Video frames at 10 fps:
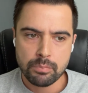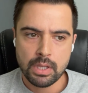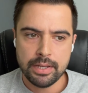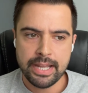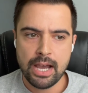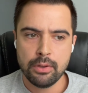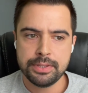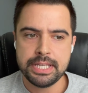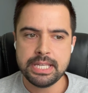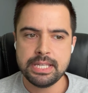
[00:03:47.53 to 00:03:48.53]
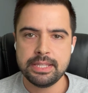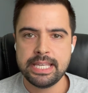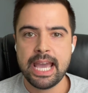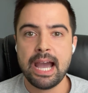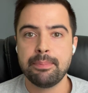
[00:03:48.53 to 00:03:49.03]
Now
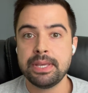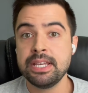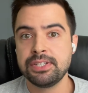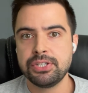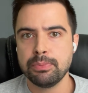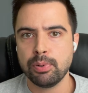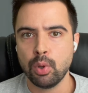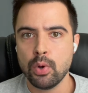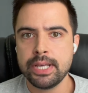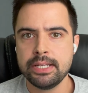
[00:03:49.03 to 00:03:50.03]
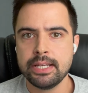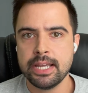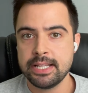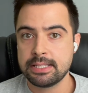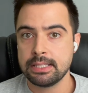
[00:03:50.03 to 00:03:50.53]
the app is deployed
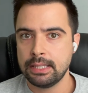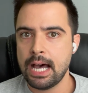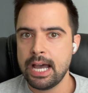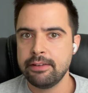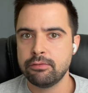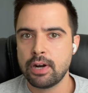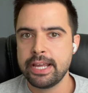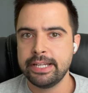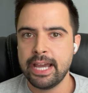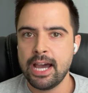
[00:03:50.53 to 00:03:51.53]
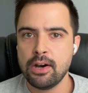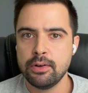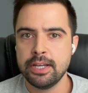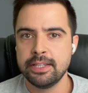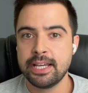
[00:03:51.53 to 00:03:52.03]
and it's live right now,
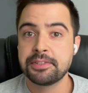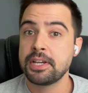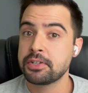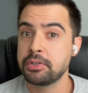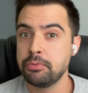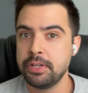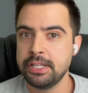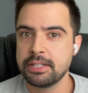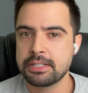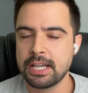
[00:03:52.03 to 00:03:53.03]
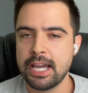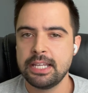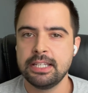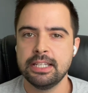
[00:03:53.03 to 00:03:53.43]
and that's actually really exciting.